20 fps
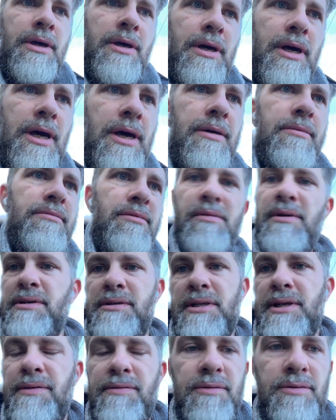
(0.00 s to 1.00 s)
What's
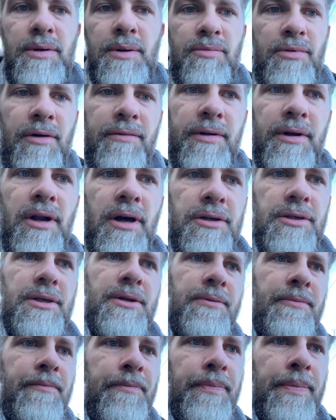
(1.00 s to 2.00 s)
the difference between profit and loss?
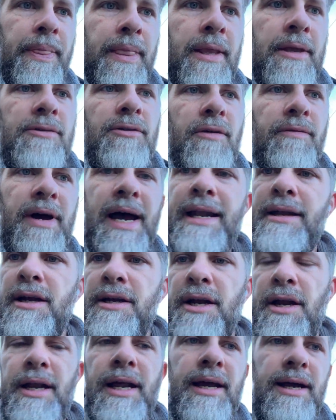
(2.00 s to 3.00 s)
So if I hadn't have
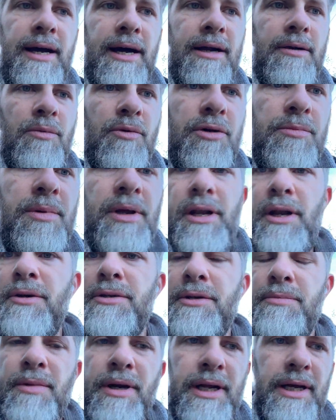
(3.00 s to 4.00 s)
done it, I would be
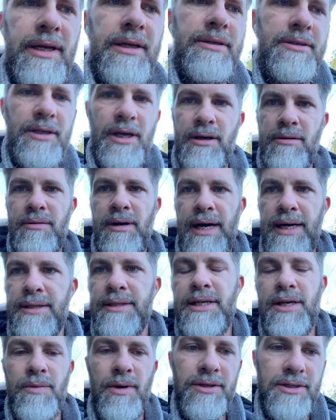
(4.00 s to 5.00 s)
losing money. So I can
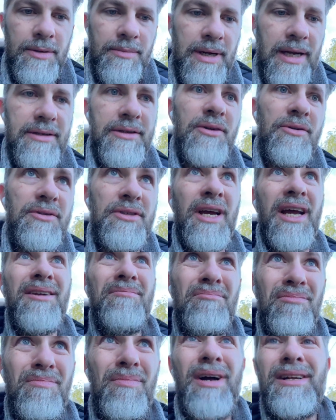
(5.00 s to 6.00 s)
see why some landlords are saying
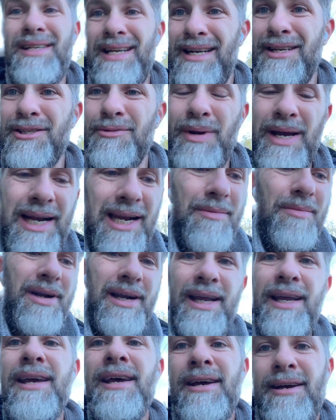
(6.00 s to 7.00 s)
buy to let doesn't make any
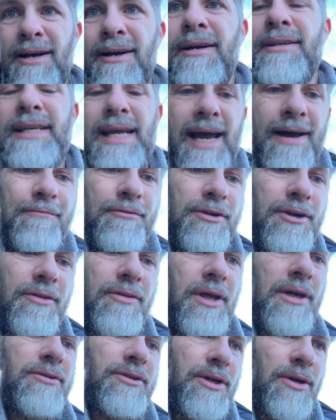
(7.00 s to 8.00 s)
money, because they haven't done
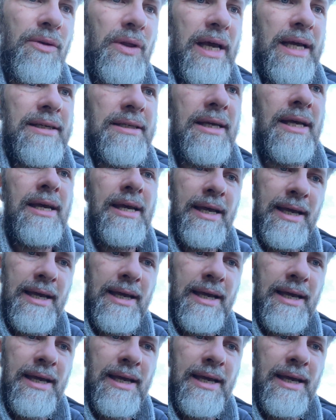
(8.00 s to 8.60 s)
those two things.